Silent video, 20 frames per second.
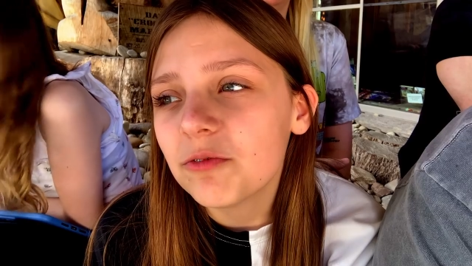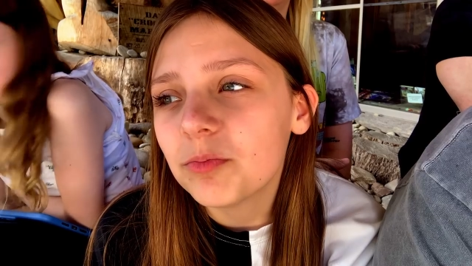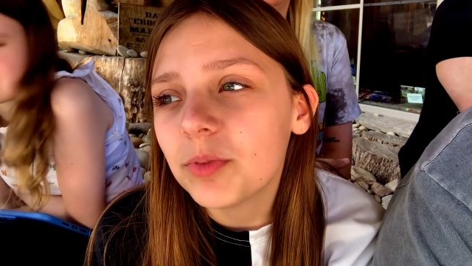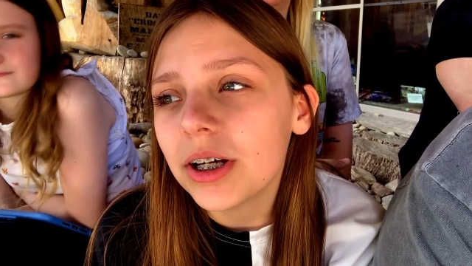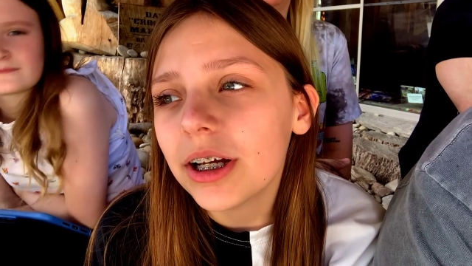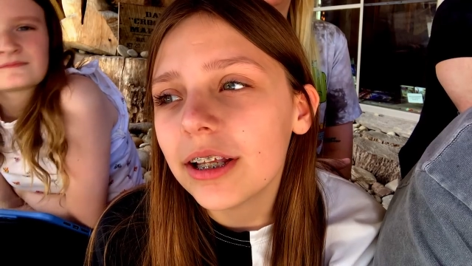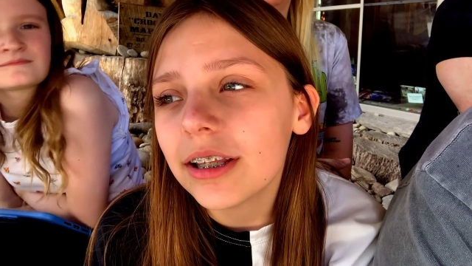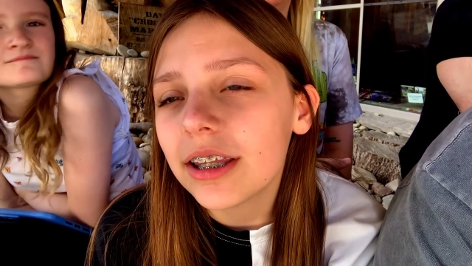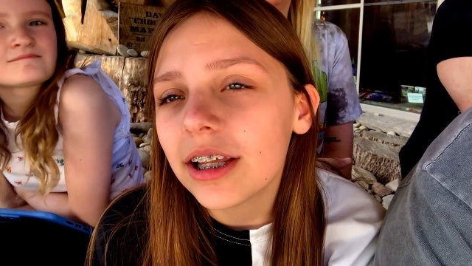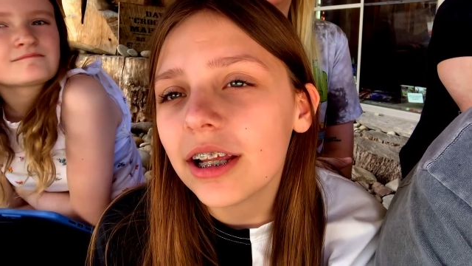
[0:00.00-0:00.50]

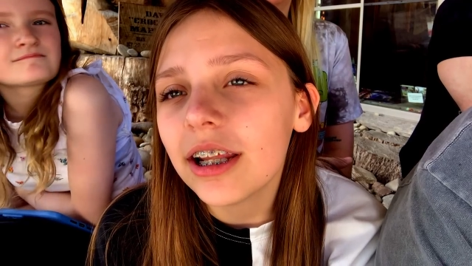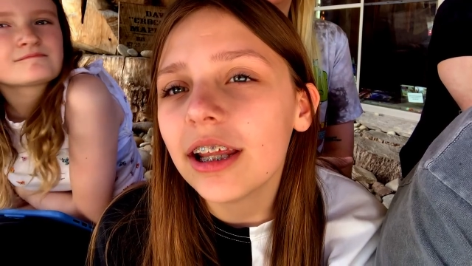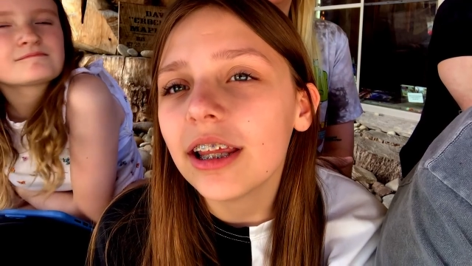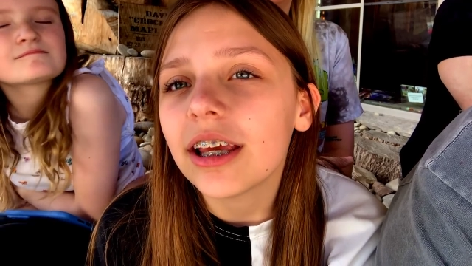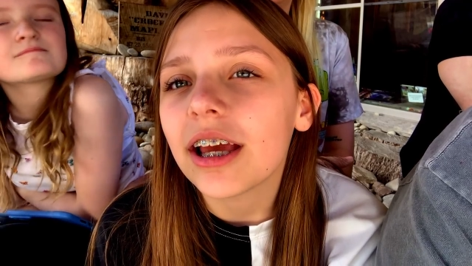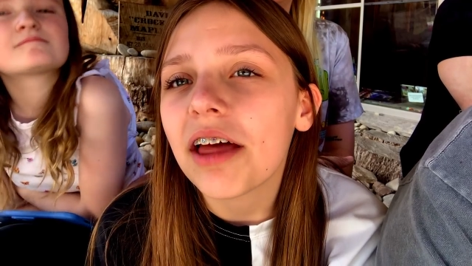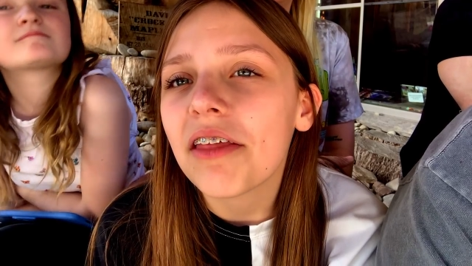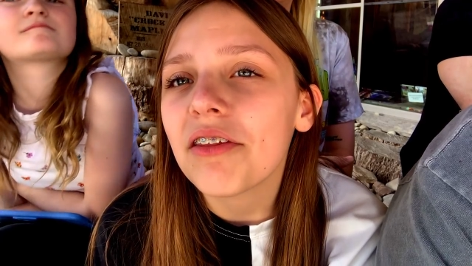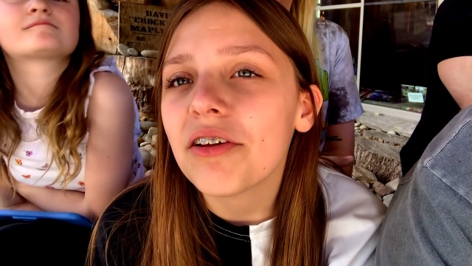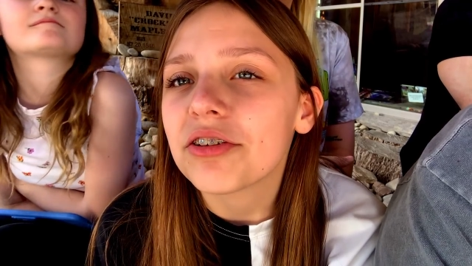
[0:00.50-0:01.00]
but then
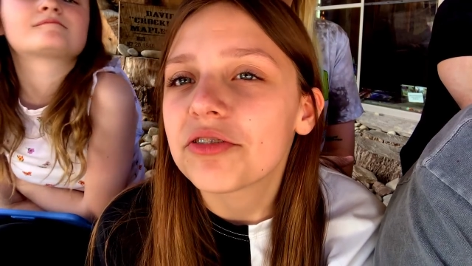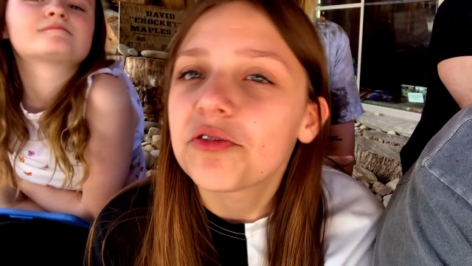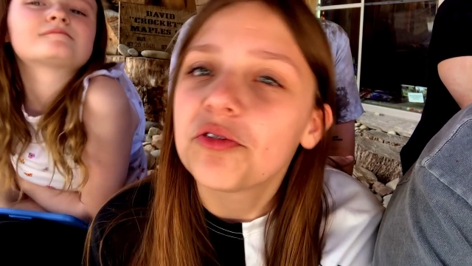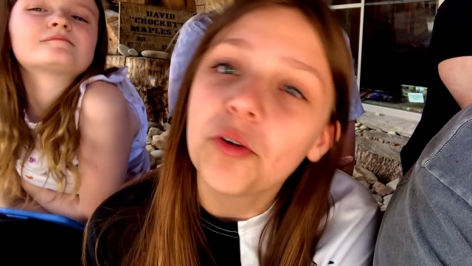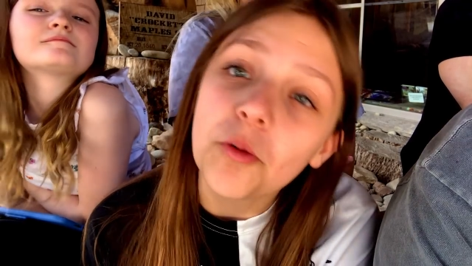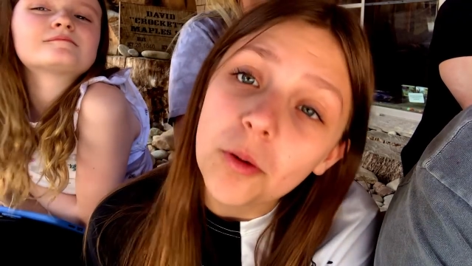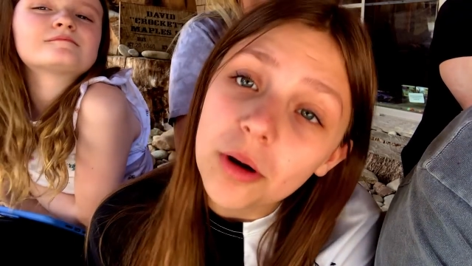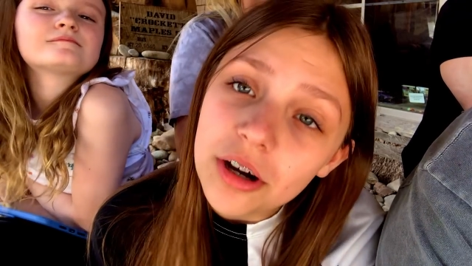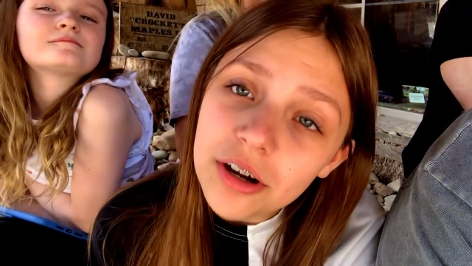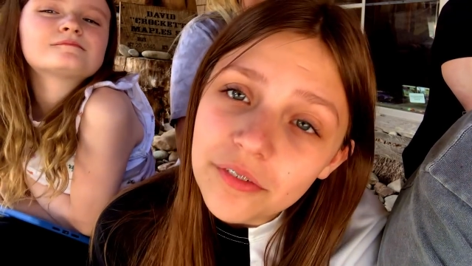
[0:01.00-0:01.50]
again there's
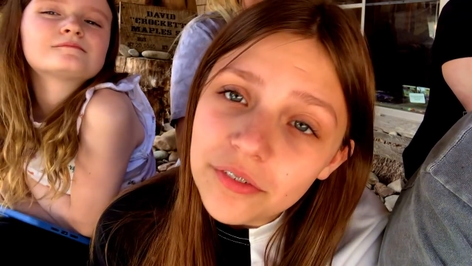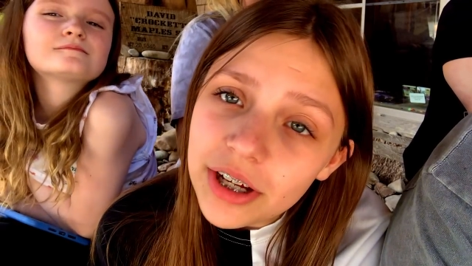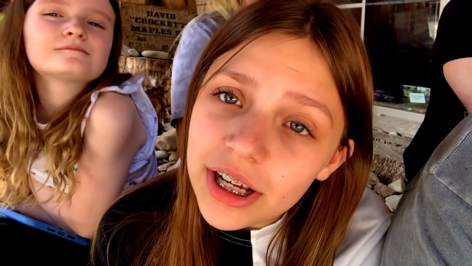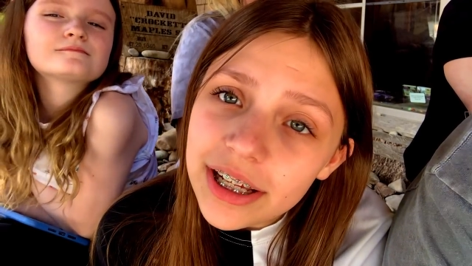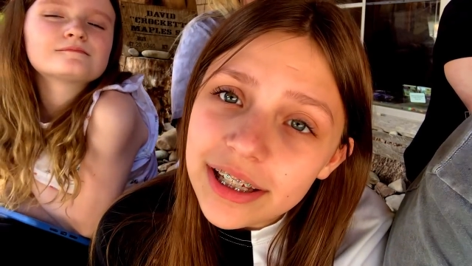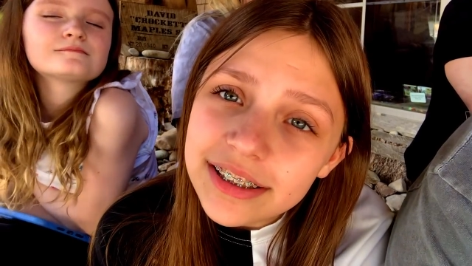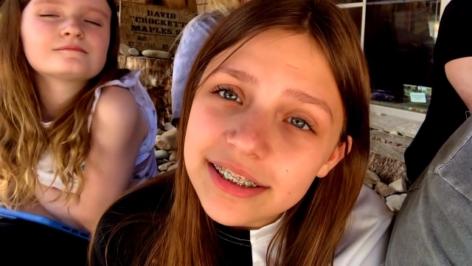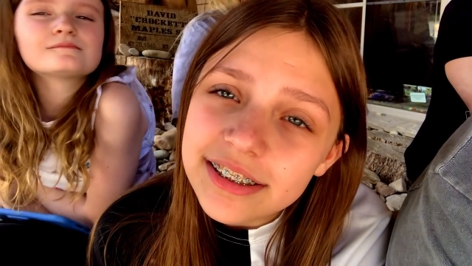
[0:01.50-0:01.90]
four of us